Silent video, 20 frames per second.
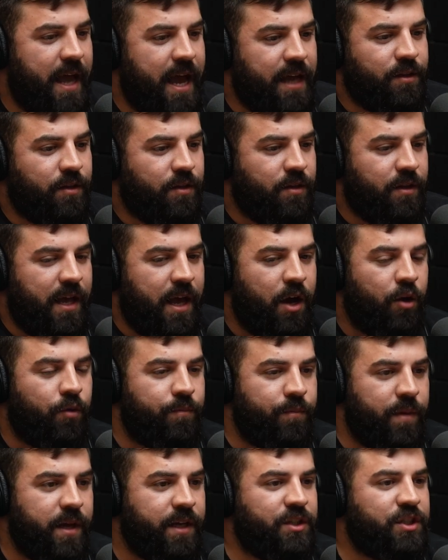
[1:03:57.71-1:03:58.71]
that
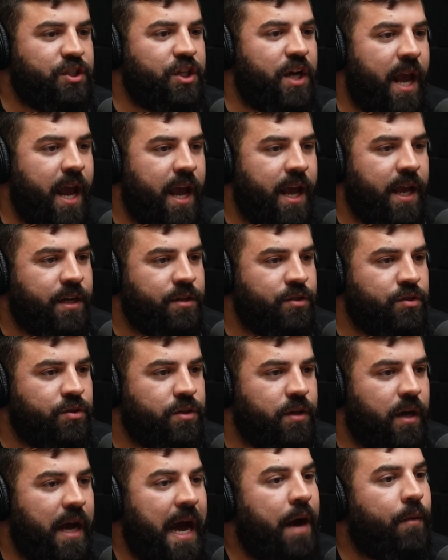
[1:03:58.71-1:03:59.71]
helped me
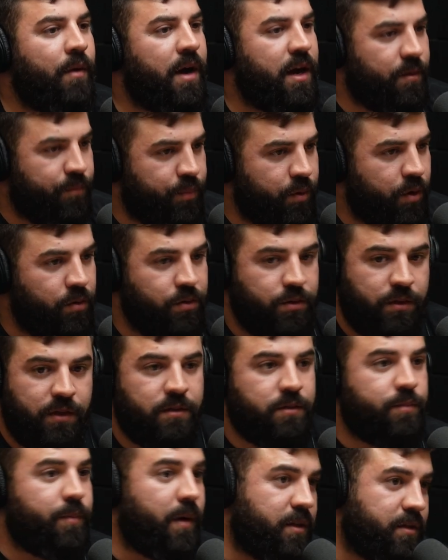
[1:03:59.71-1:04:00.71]
change how I approach,
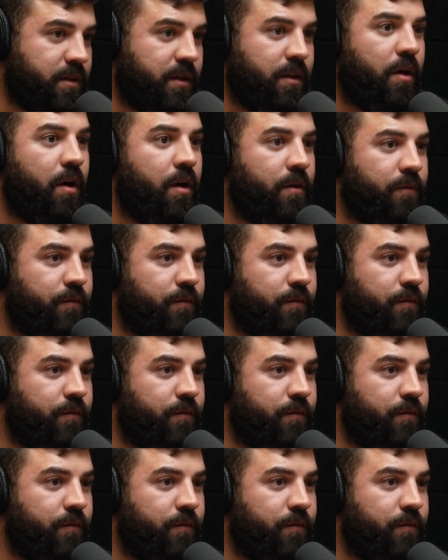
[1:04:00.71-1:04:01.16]
especially law